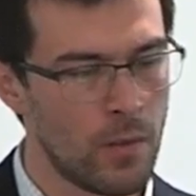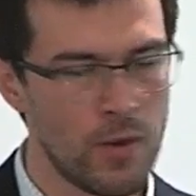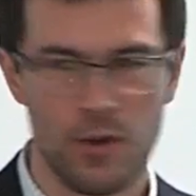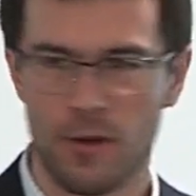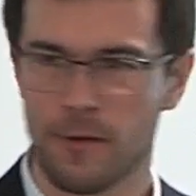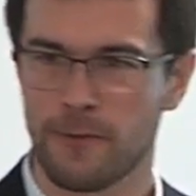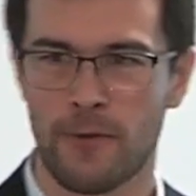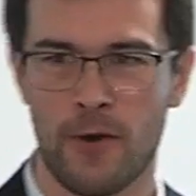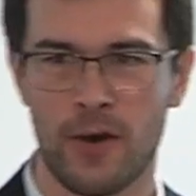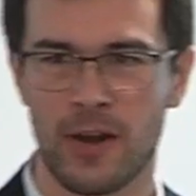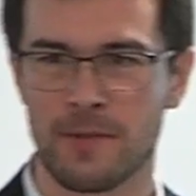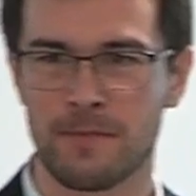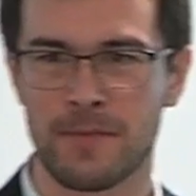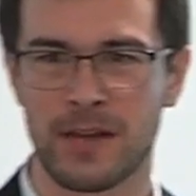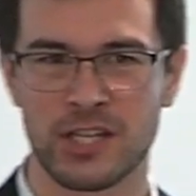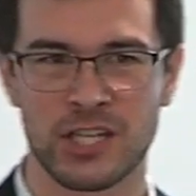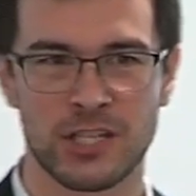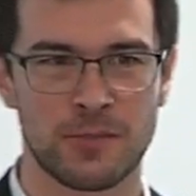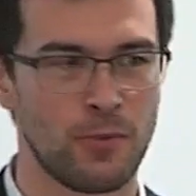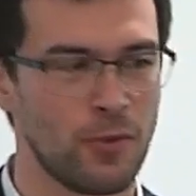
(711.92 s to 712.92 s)
We're not finding
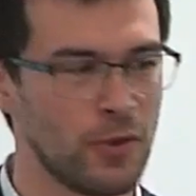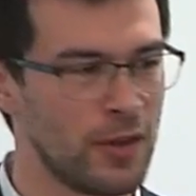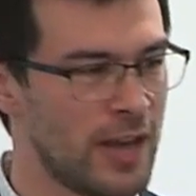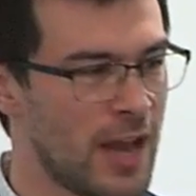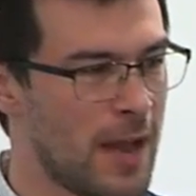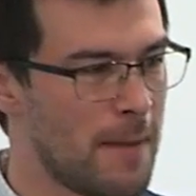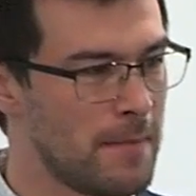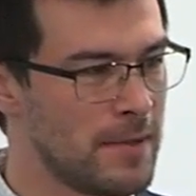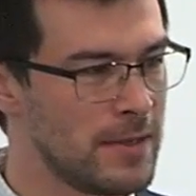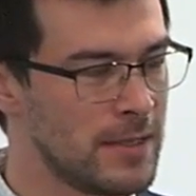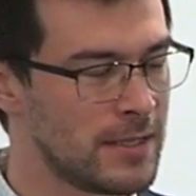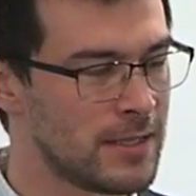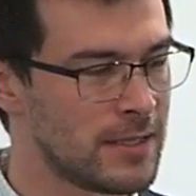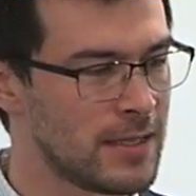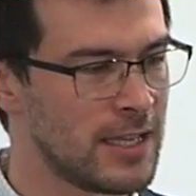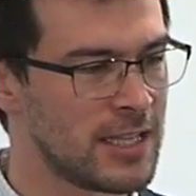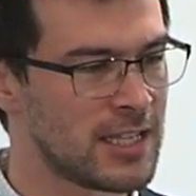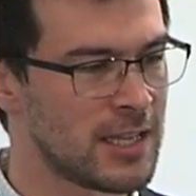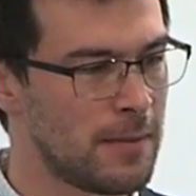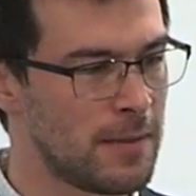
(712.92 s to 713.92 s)
much smaller
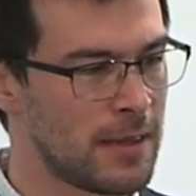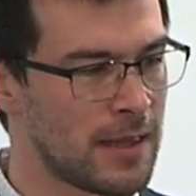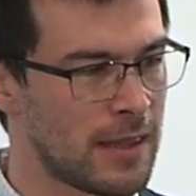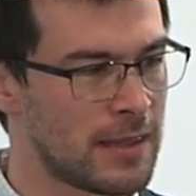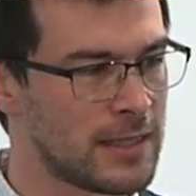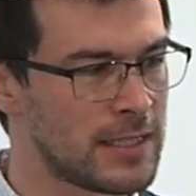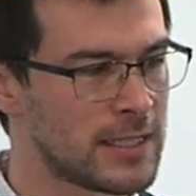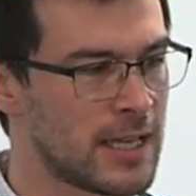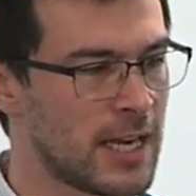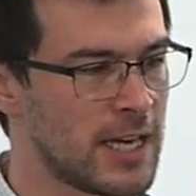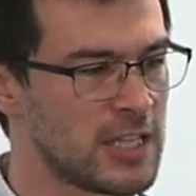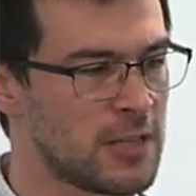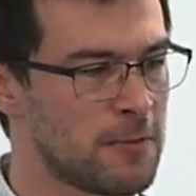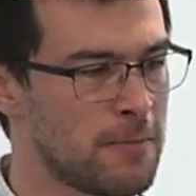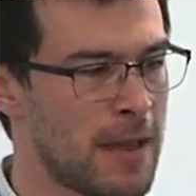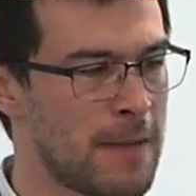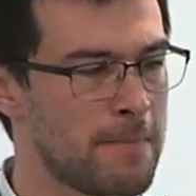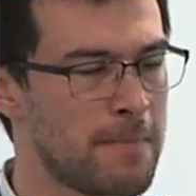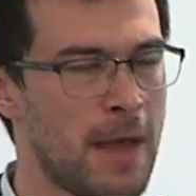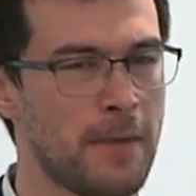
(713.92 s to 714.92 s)
numbers in some of the other studies that
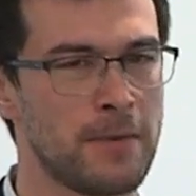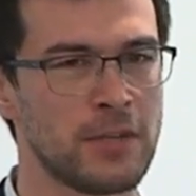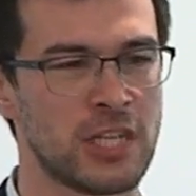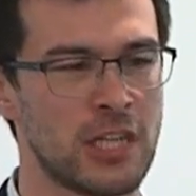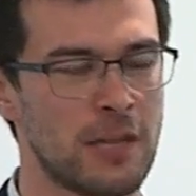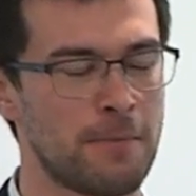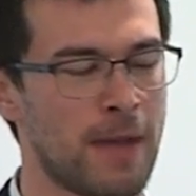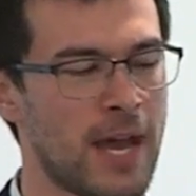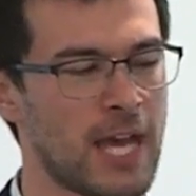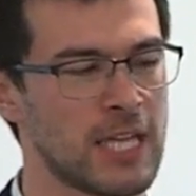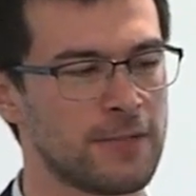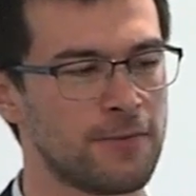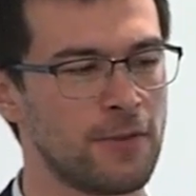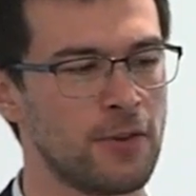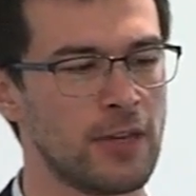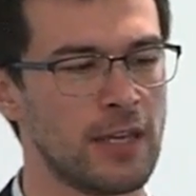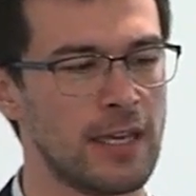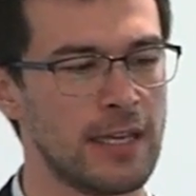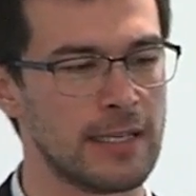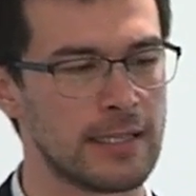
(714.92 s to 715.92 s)
have been published in the past
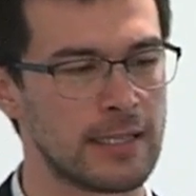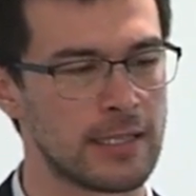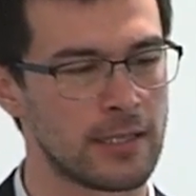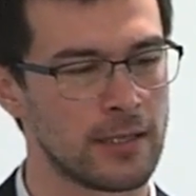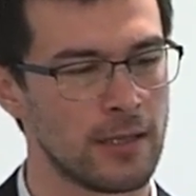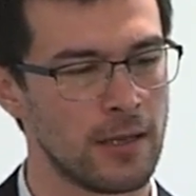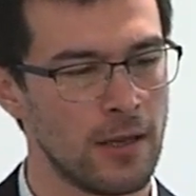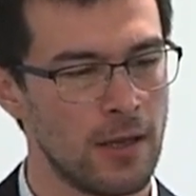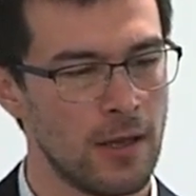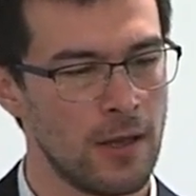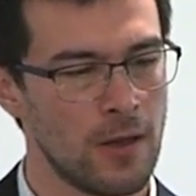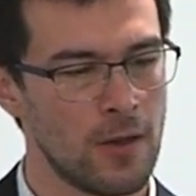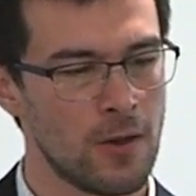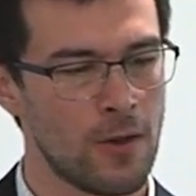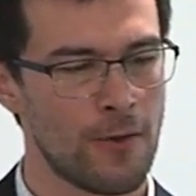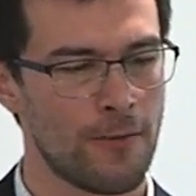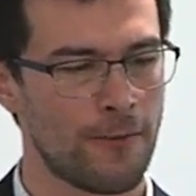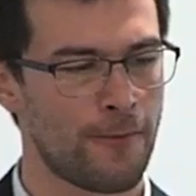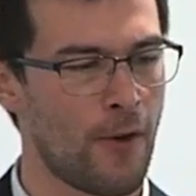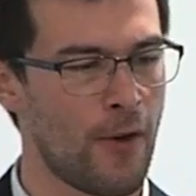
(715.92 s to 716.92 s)
few years.
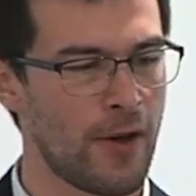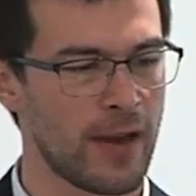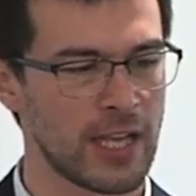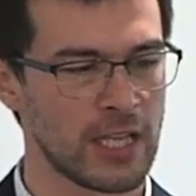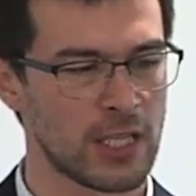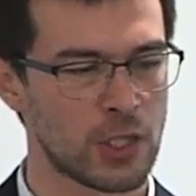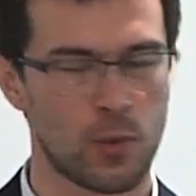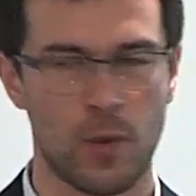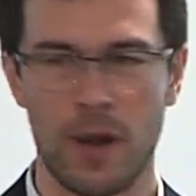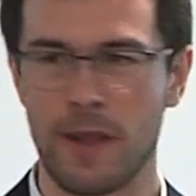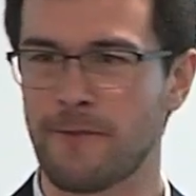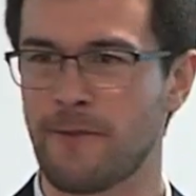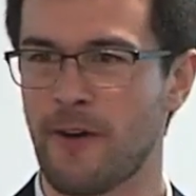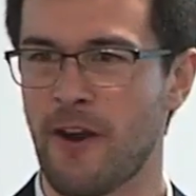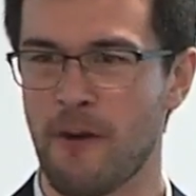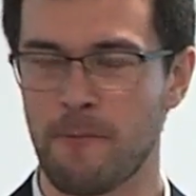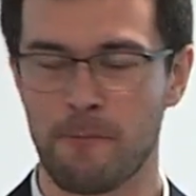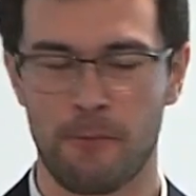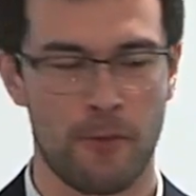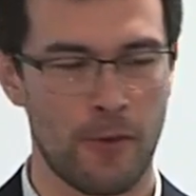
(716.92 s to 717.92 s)
We're finding
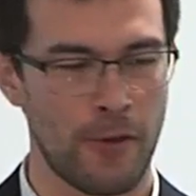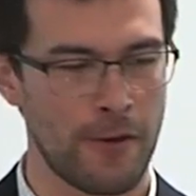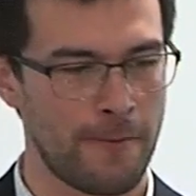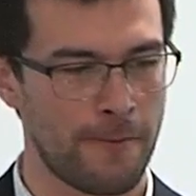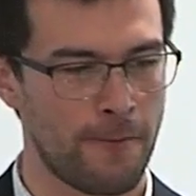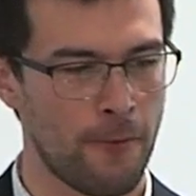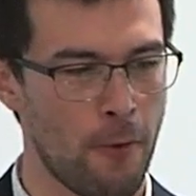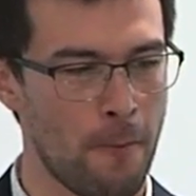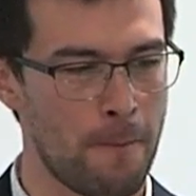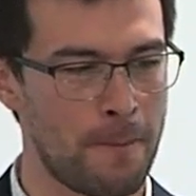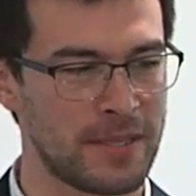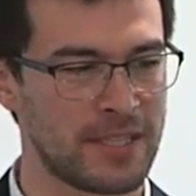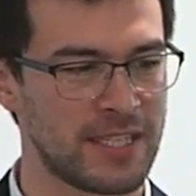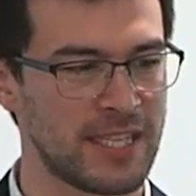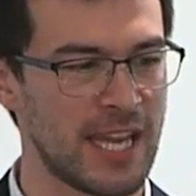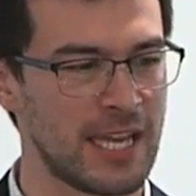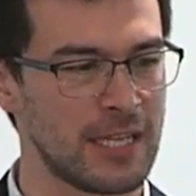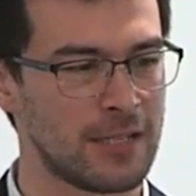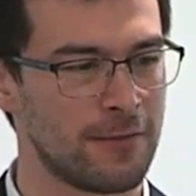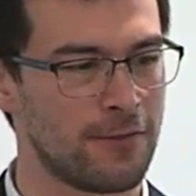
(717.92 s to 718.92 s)

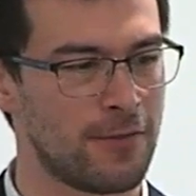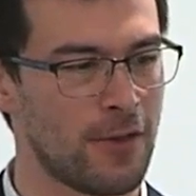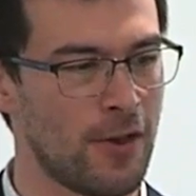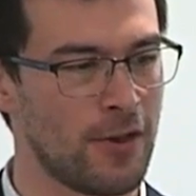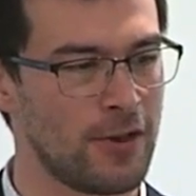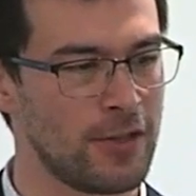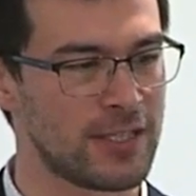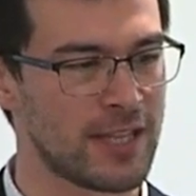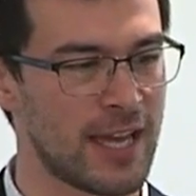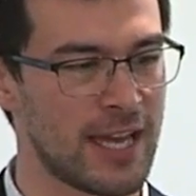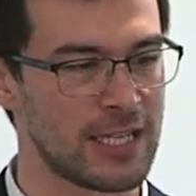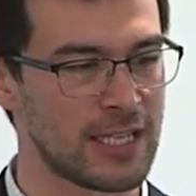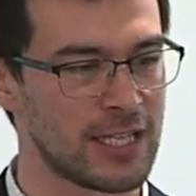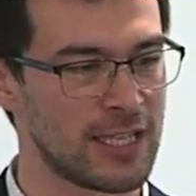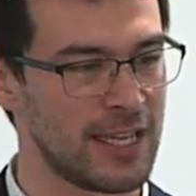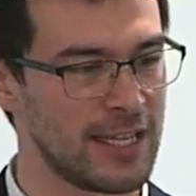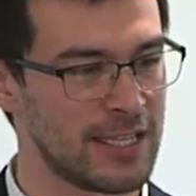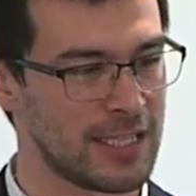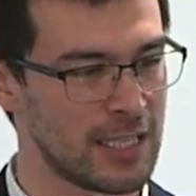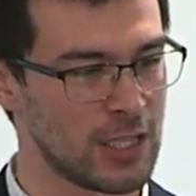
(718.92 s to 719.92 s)
25.4% of those
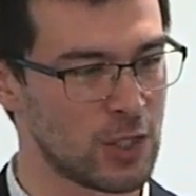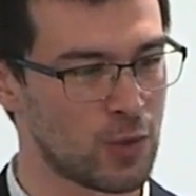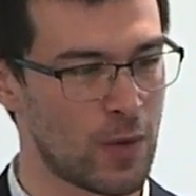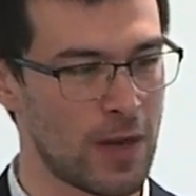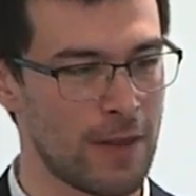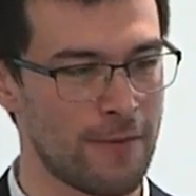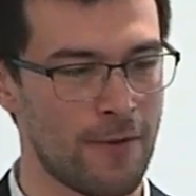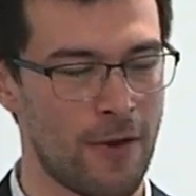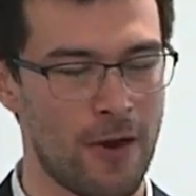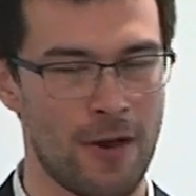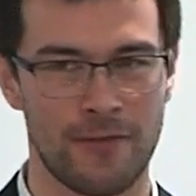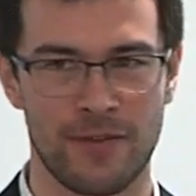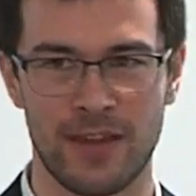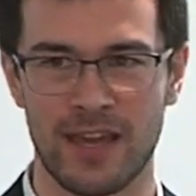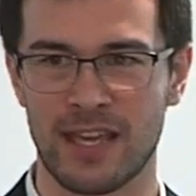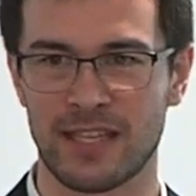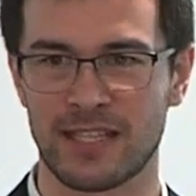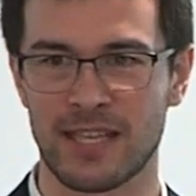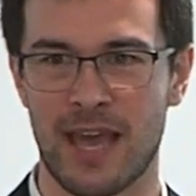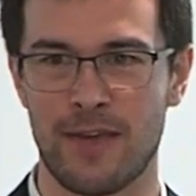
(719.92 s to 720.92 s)
aged less than 25
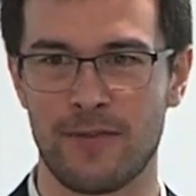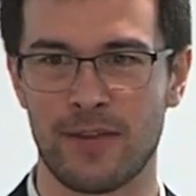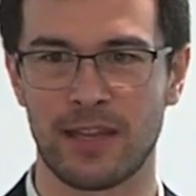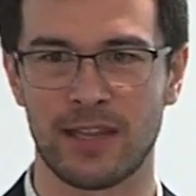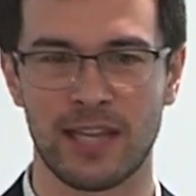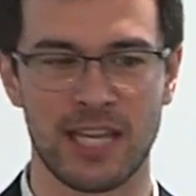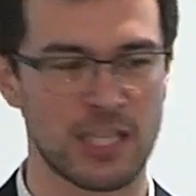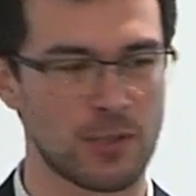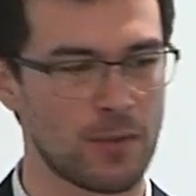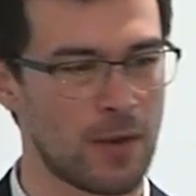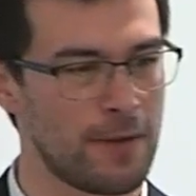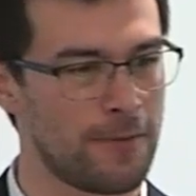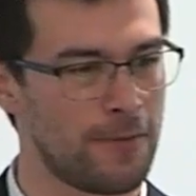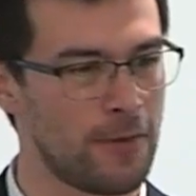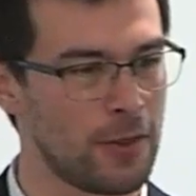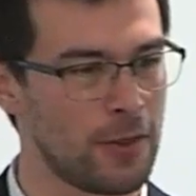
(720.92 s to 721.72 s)
years are having at least one